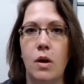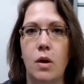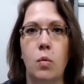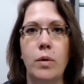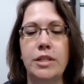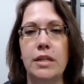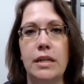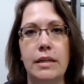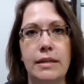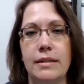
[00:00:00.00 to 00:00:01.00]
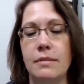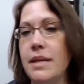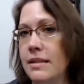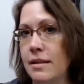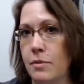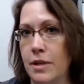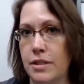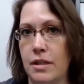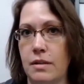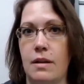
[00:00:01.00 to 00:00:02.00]
Which is an amazing
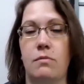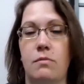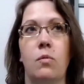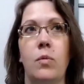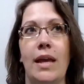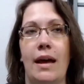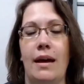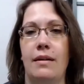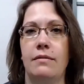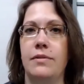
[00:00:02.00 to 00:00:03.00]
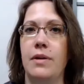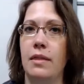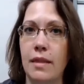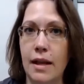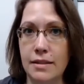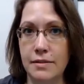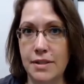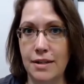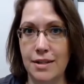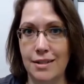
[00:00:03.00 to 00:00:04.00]
question, and we have lots of
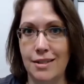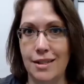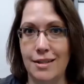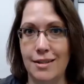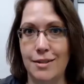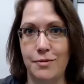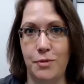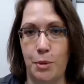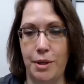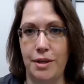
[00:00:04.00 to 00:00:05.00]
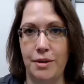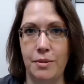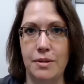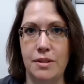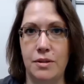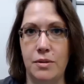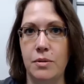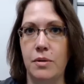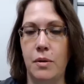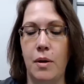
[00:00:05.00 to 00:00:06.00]
suggestions for you
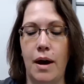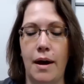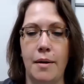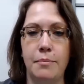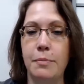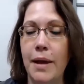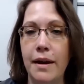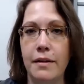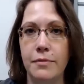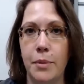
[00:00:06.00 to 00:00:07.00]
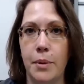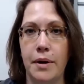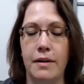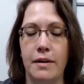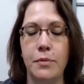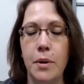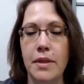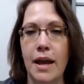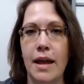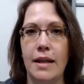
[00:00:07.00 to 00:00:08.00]
to prepare for
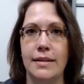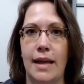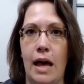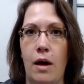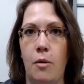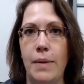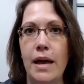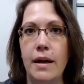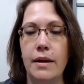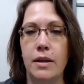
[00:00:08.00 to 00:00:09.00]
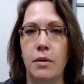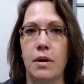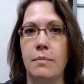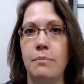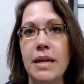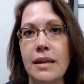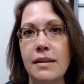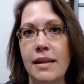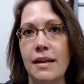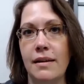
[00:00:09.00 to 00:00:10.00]
that and to help your
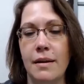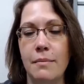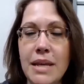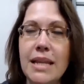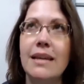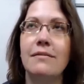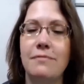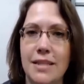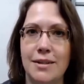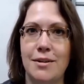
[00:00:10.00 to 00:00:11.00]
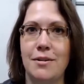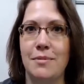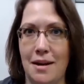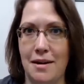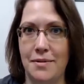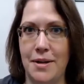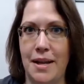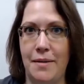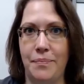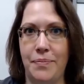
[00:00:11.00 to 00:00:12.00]
immediate physical
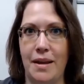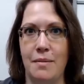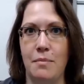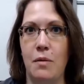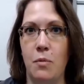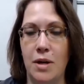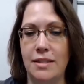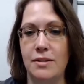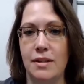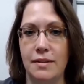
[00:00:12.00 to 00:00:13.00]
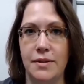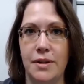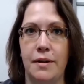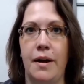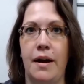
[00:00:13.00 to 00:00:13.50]
recovery once you deliver